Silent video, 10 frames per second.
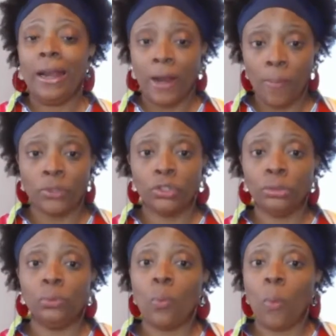number
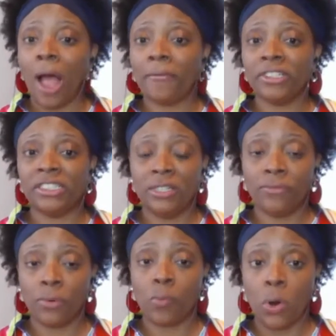two wide
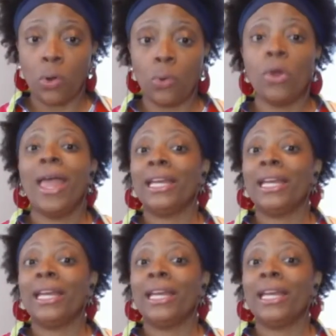receiver role,